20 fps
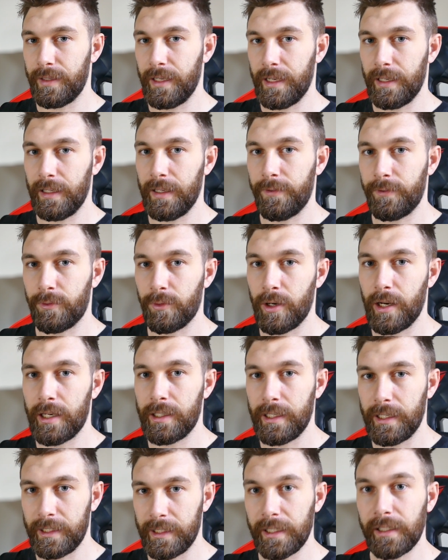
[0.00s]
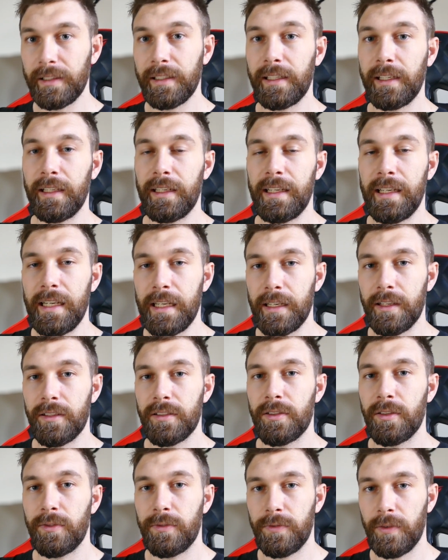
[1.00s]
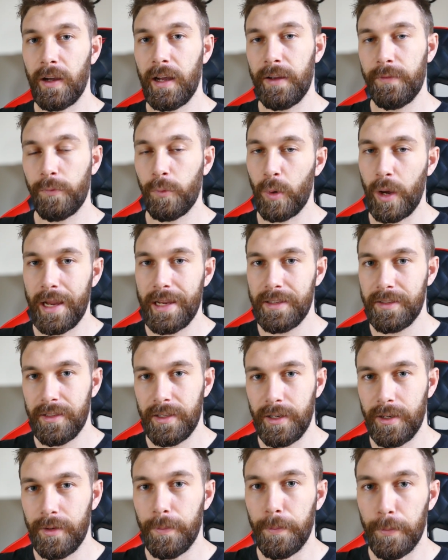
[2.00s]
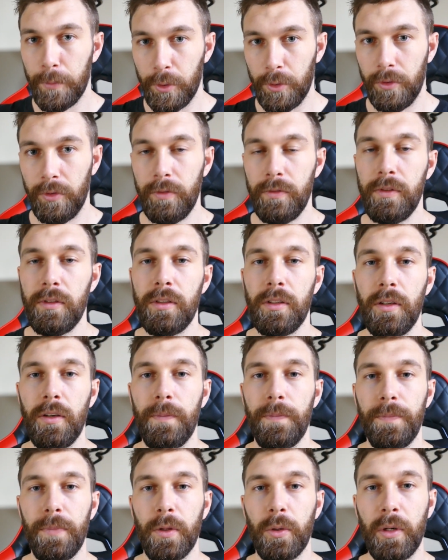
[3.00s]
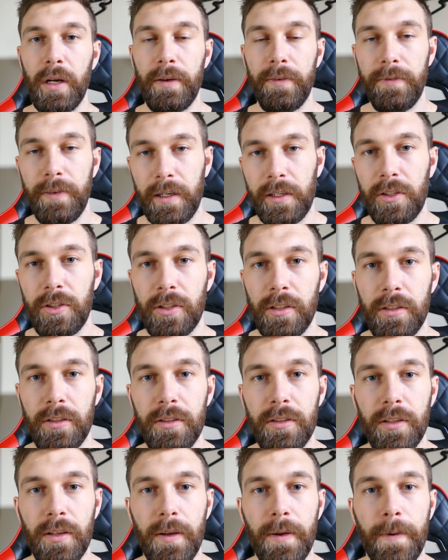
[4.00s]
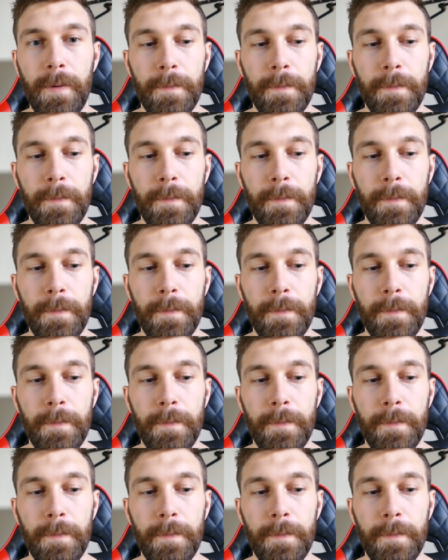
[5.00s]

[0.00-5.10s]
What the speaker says: down, left, right, and you can click it in. So 5 ways that it moves or functions.